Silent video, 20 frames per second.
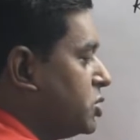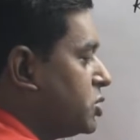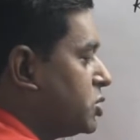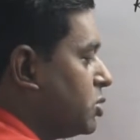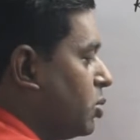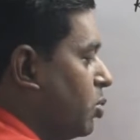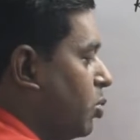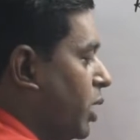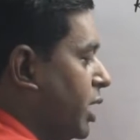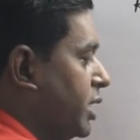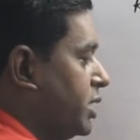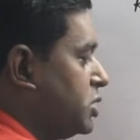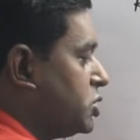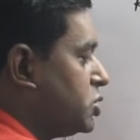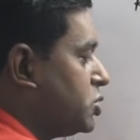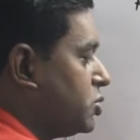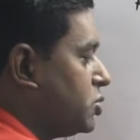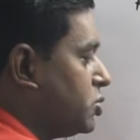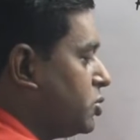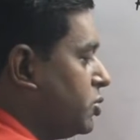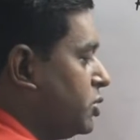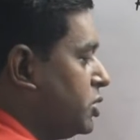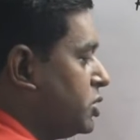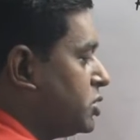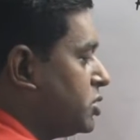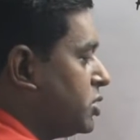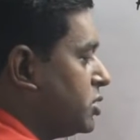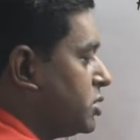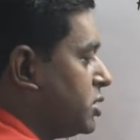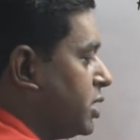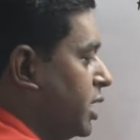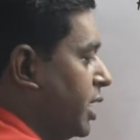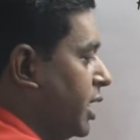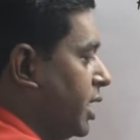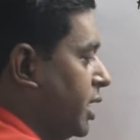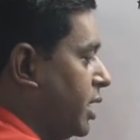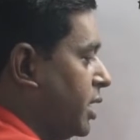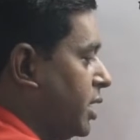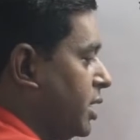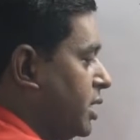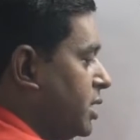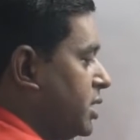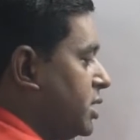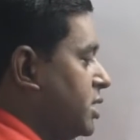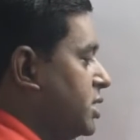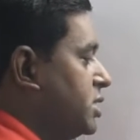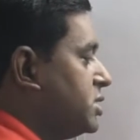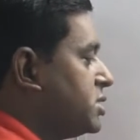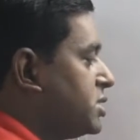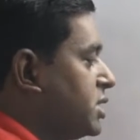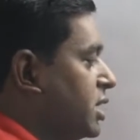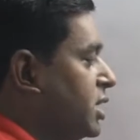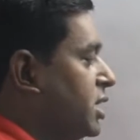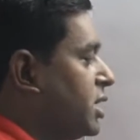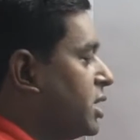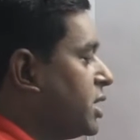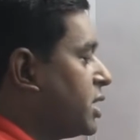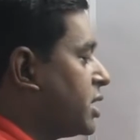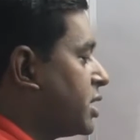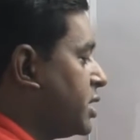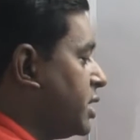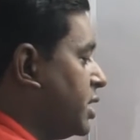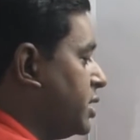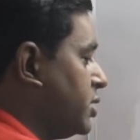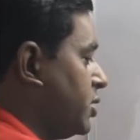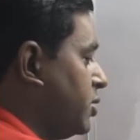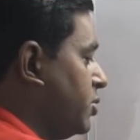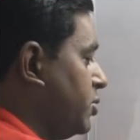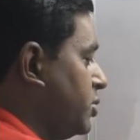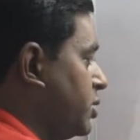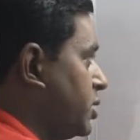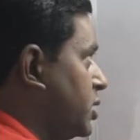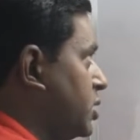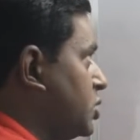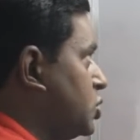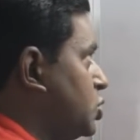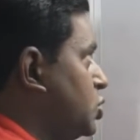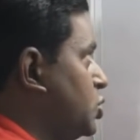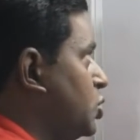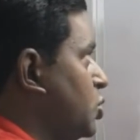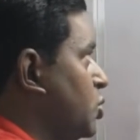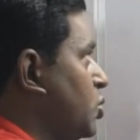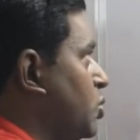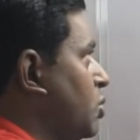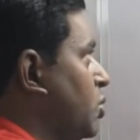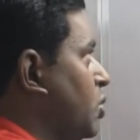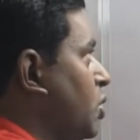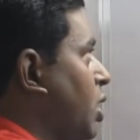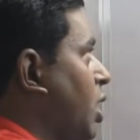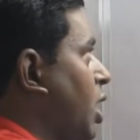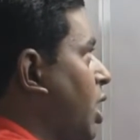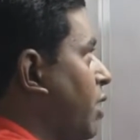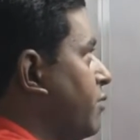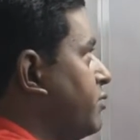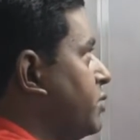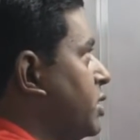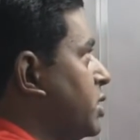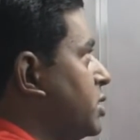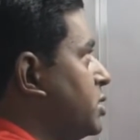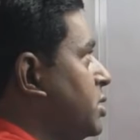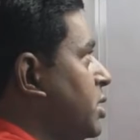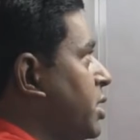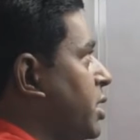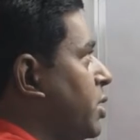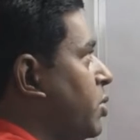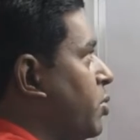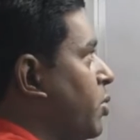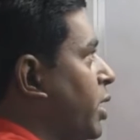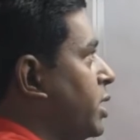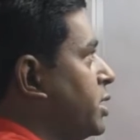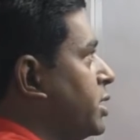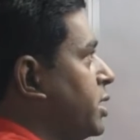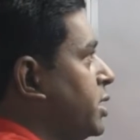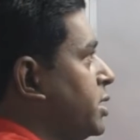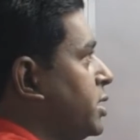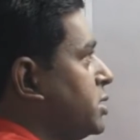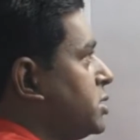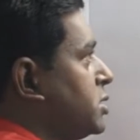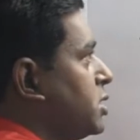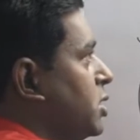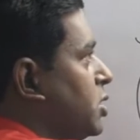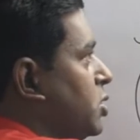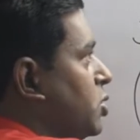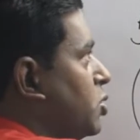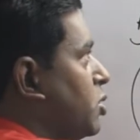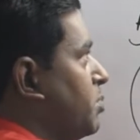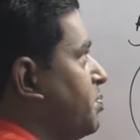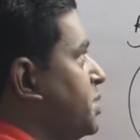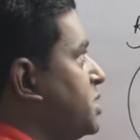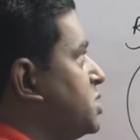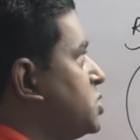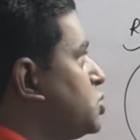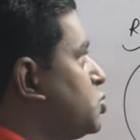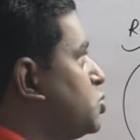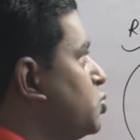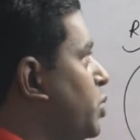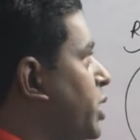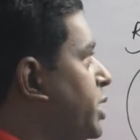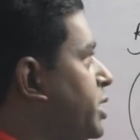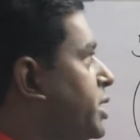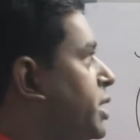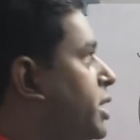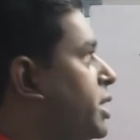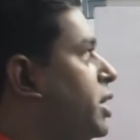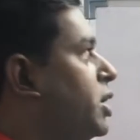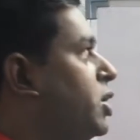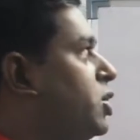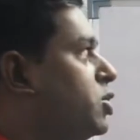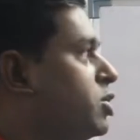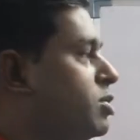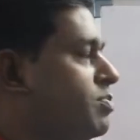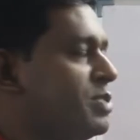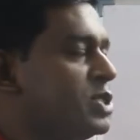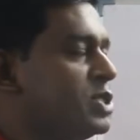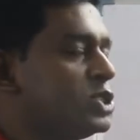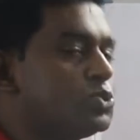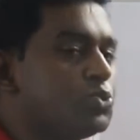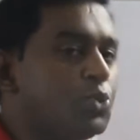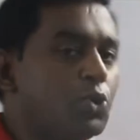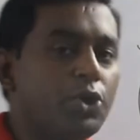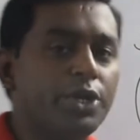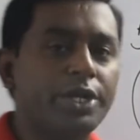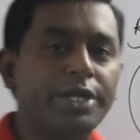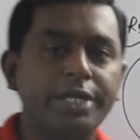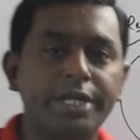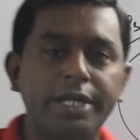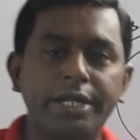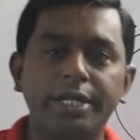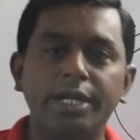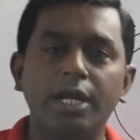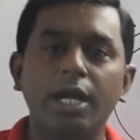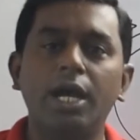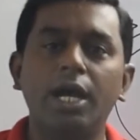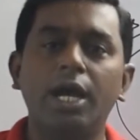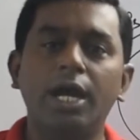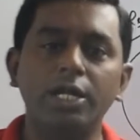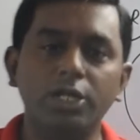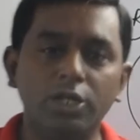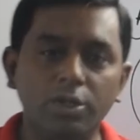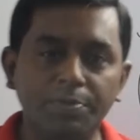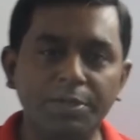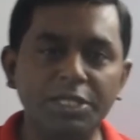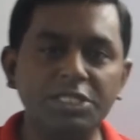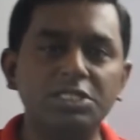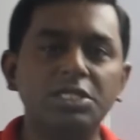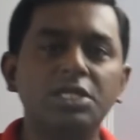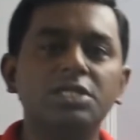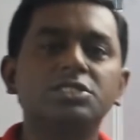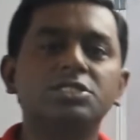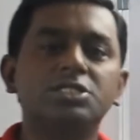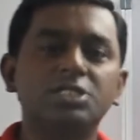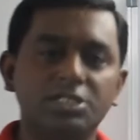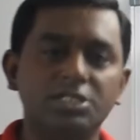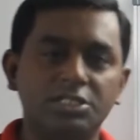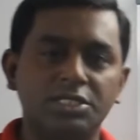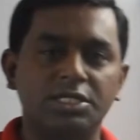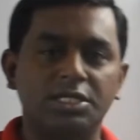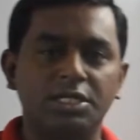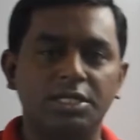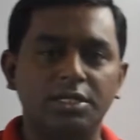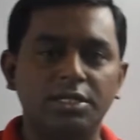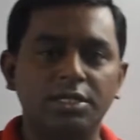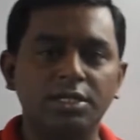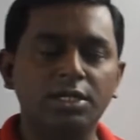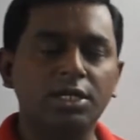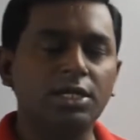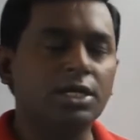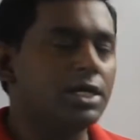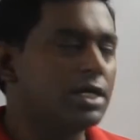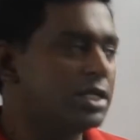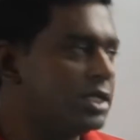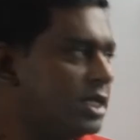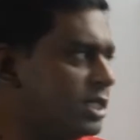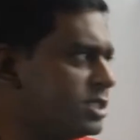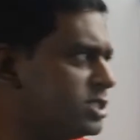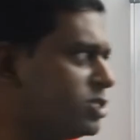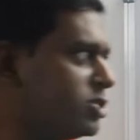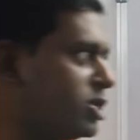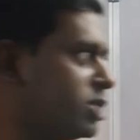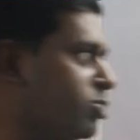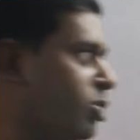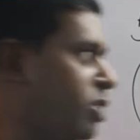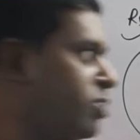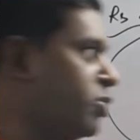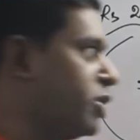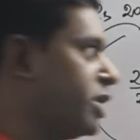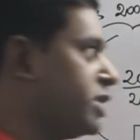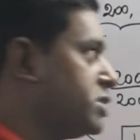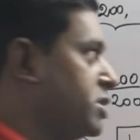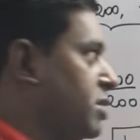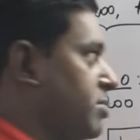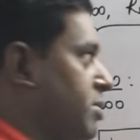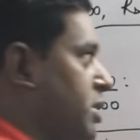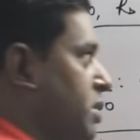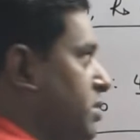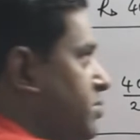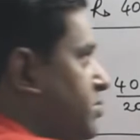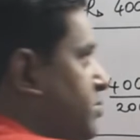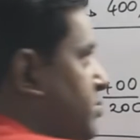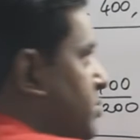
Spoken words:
So 1 is to 2 is to 3 is a continued ratio of the 3 quantities rupees 200, rupees 400 and rupees 600. Let's look at one more example.